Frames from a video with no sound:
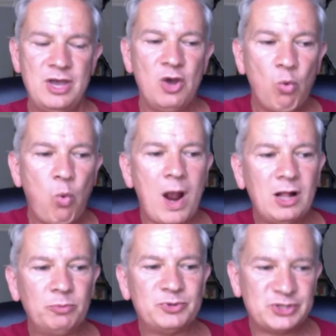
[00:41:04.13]

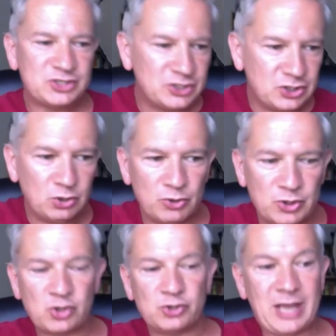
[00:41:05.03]
well positioned and all that
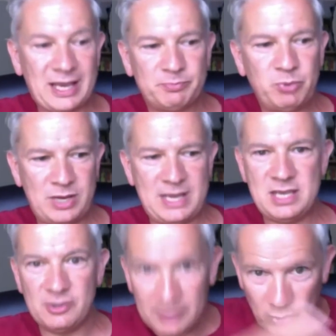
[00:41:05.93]
God has put in
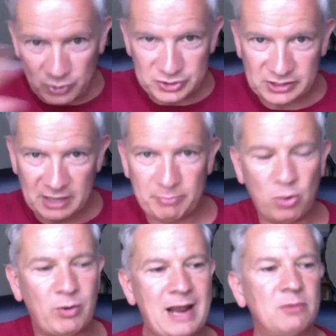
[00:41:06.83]
you in order to kind of
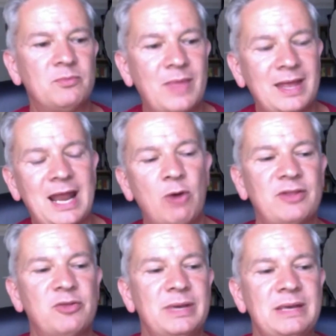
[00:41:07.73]
pour out and help
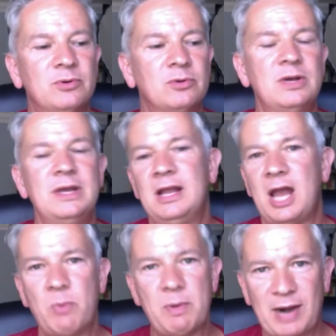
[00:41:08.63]
other people.
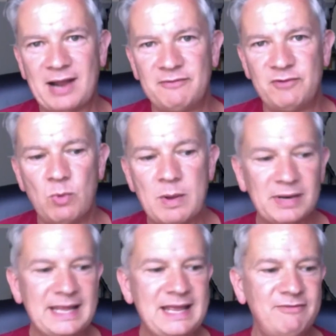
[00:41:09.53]
Like, we're proud of you. We
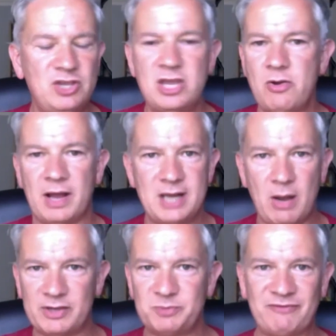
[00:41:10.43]
believe in you. I know
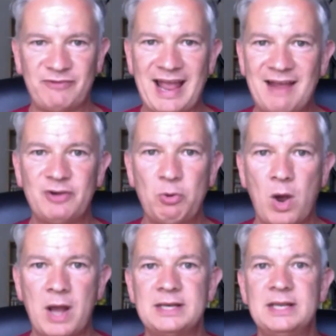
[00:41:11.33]
I speak for everyone,